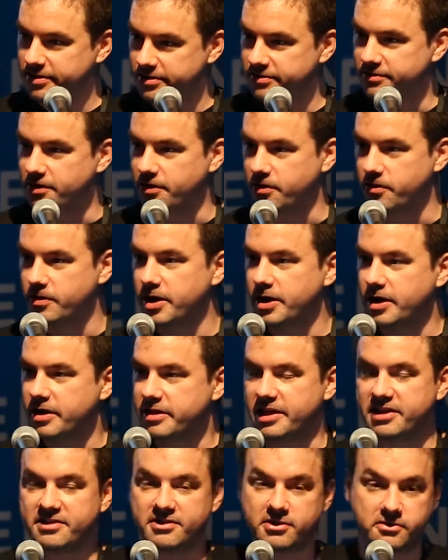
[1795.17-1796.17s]
So
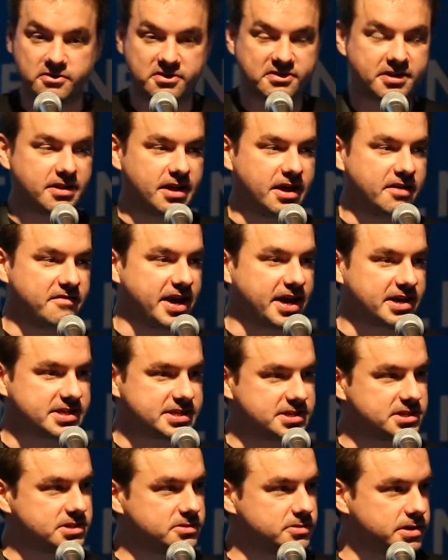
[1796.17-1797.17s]
they do still have
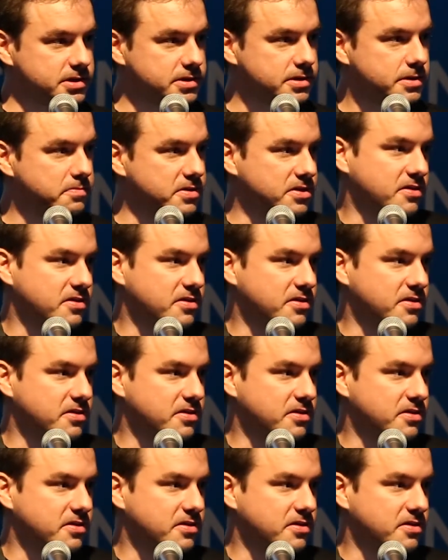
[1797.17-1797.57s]
access to it,